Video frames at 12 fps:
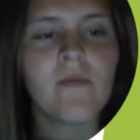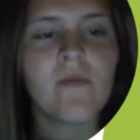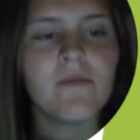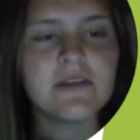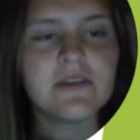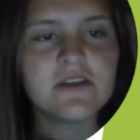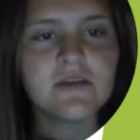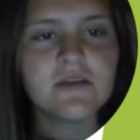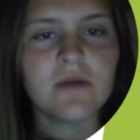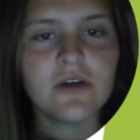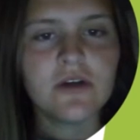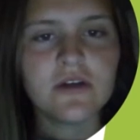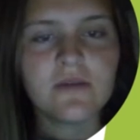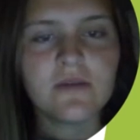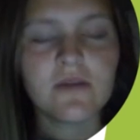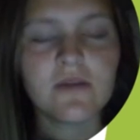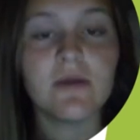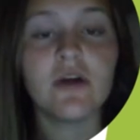this is pneumonia
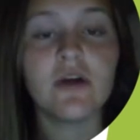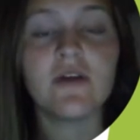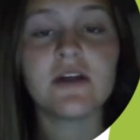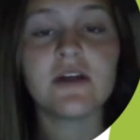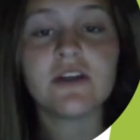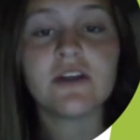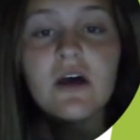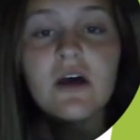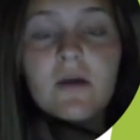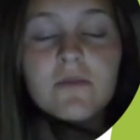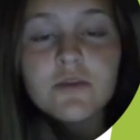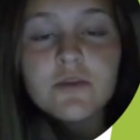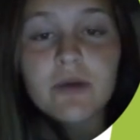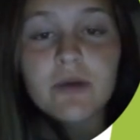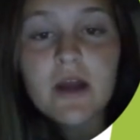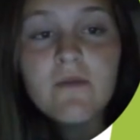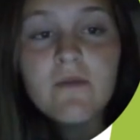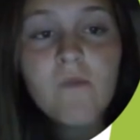that is
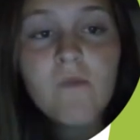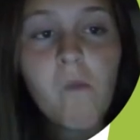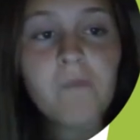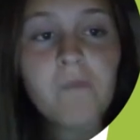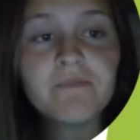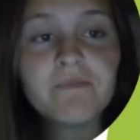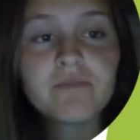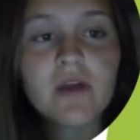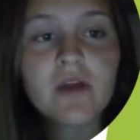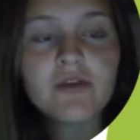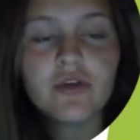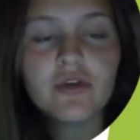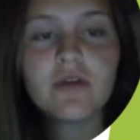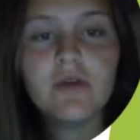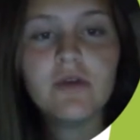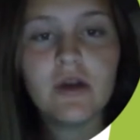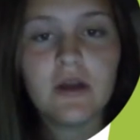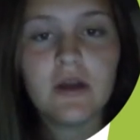spread through the
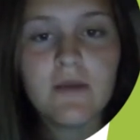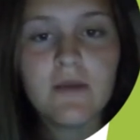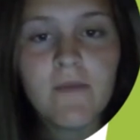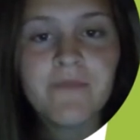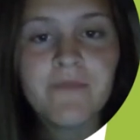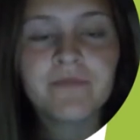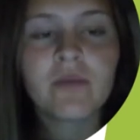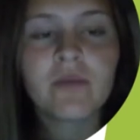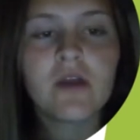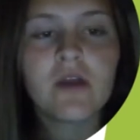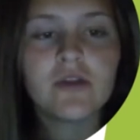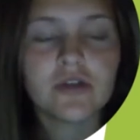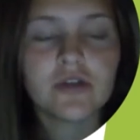community through